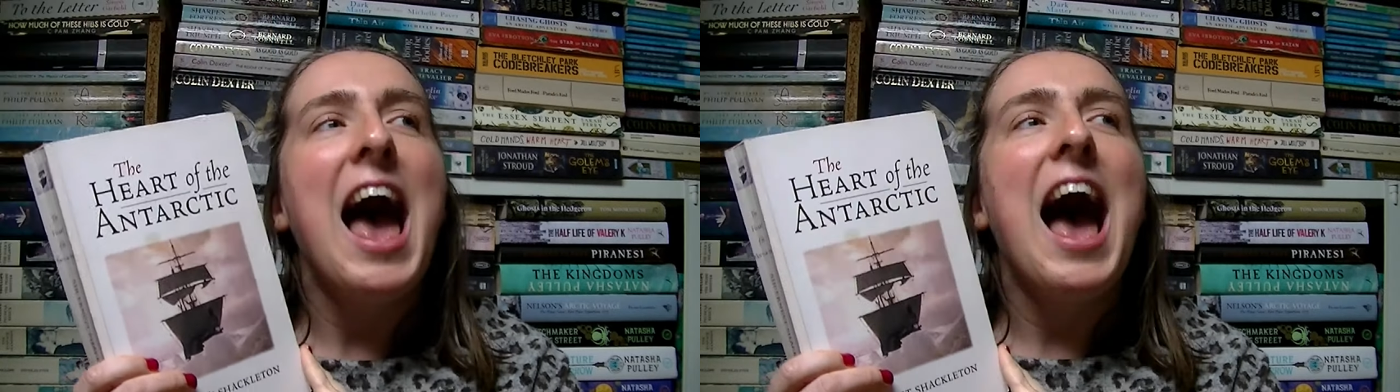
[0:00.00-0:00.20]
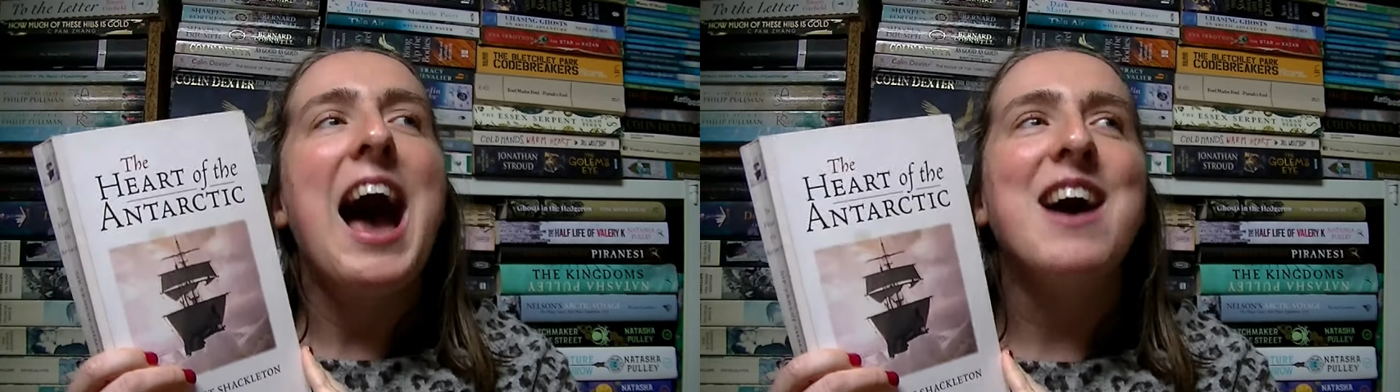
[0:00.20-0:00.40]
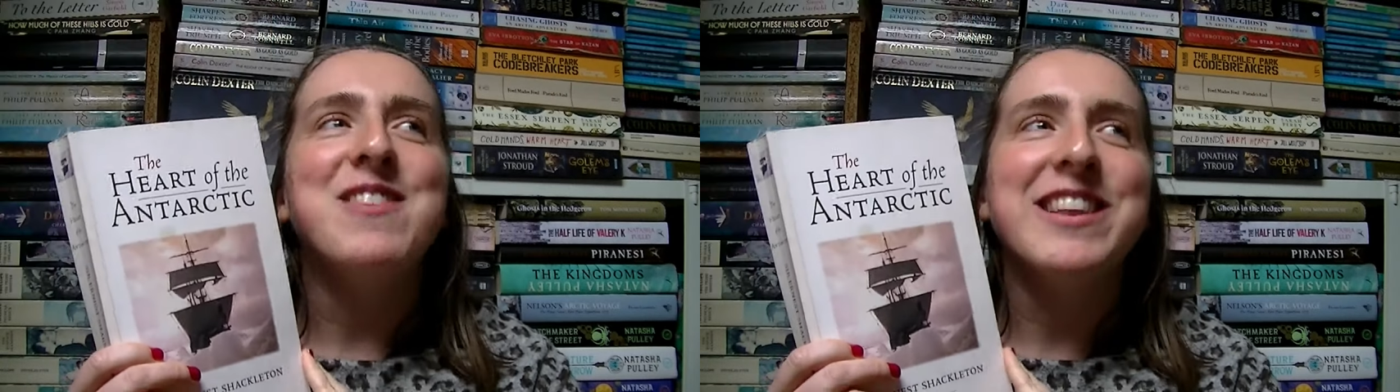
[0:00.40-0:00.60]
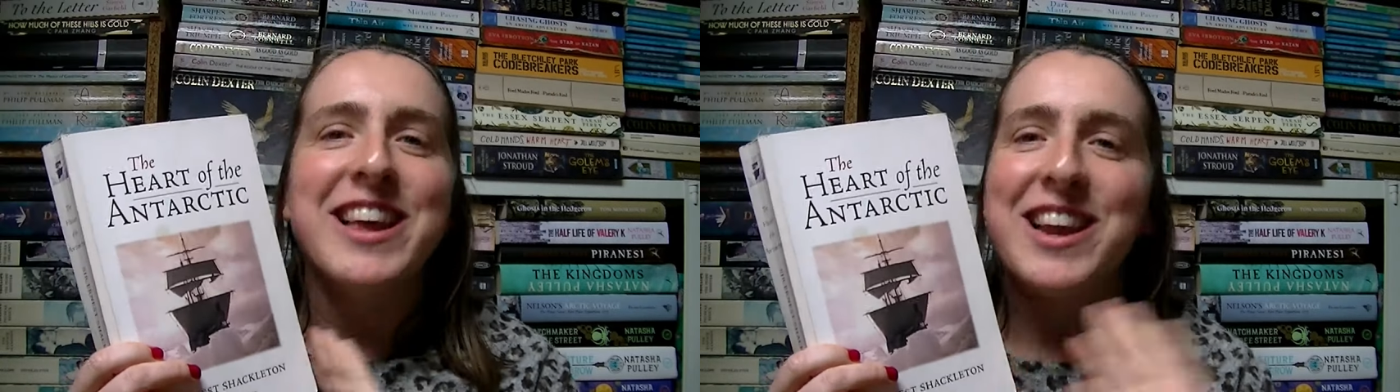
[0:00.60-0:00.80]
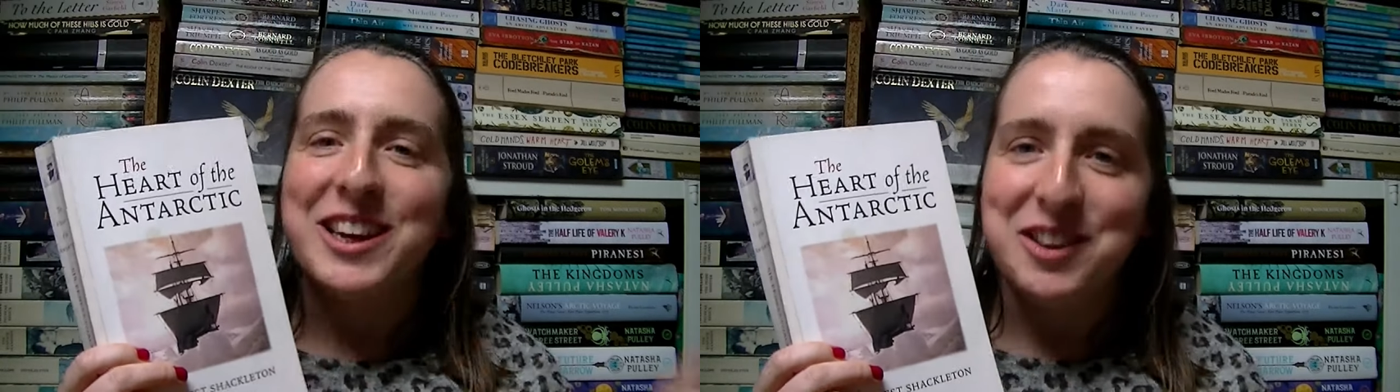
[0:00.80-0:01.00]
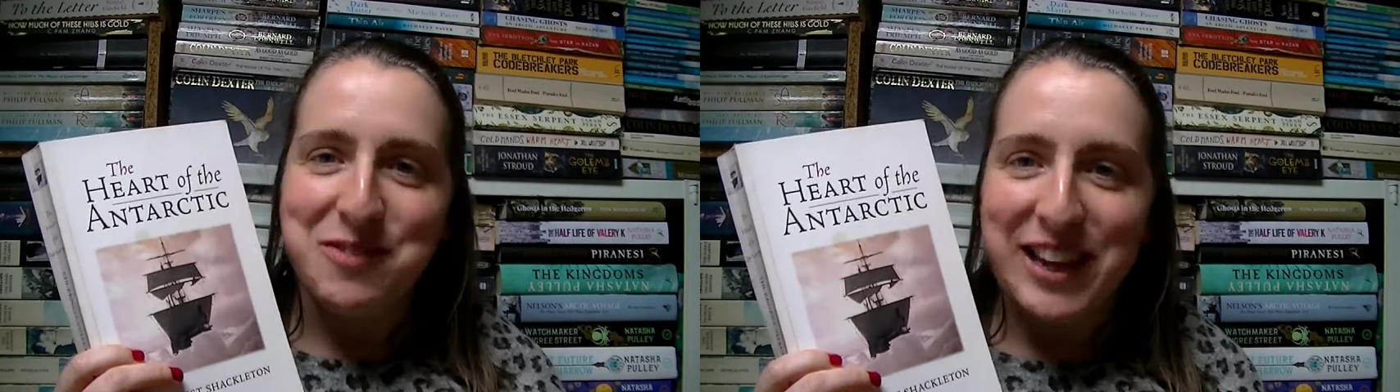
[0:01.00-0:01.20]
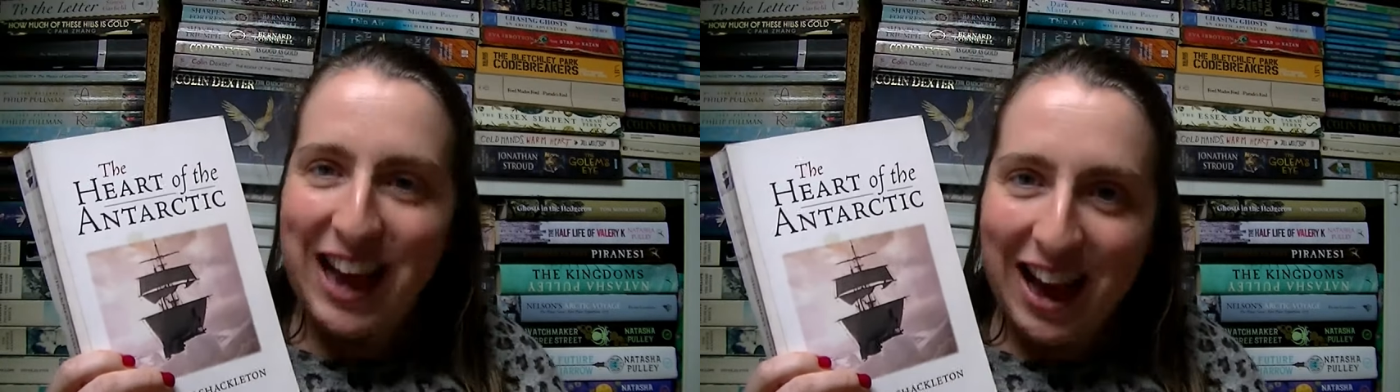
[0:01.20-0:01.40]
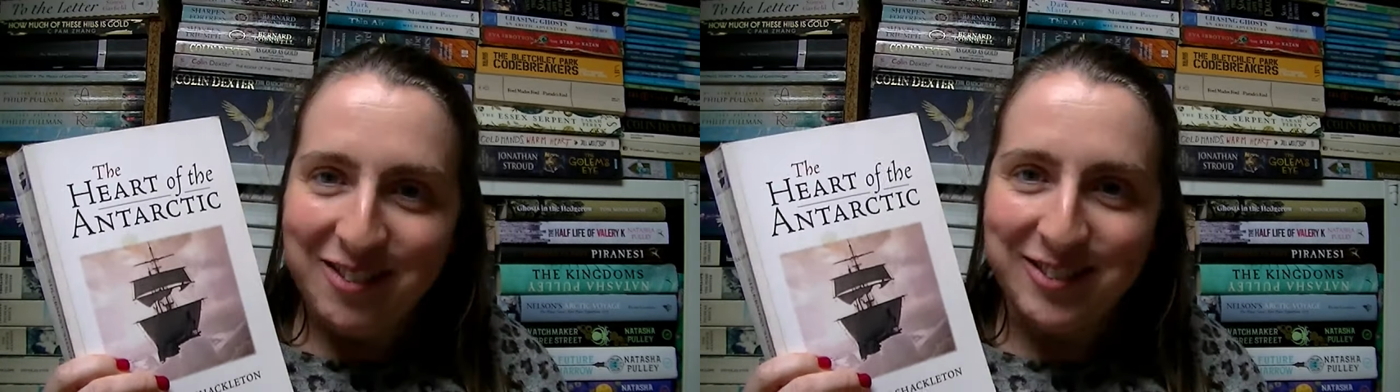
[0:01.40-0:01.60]
And then like the week
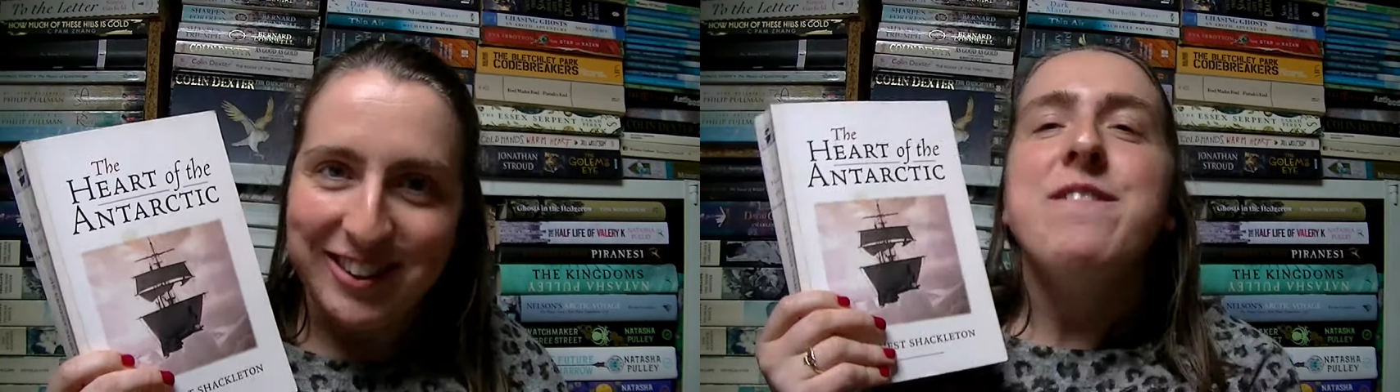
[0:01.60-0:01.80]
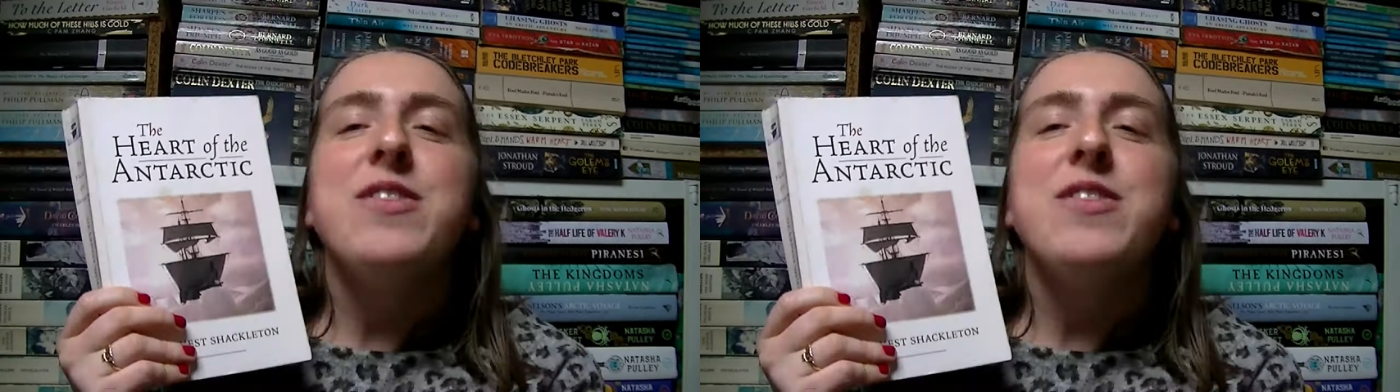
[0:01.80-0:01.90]
after,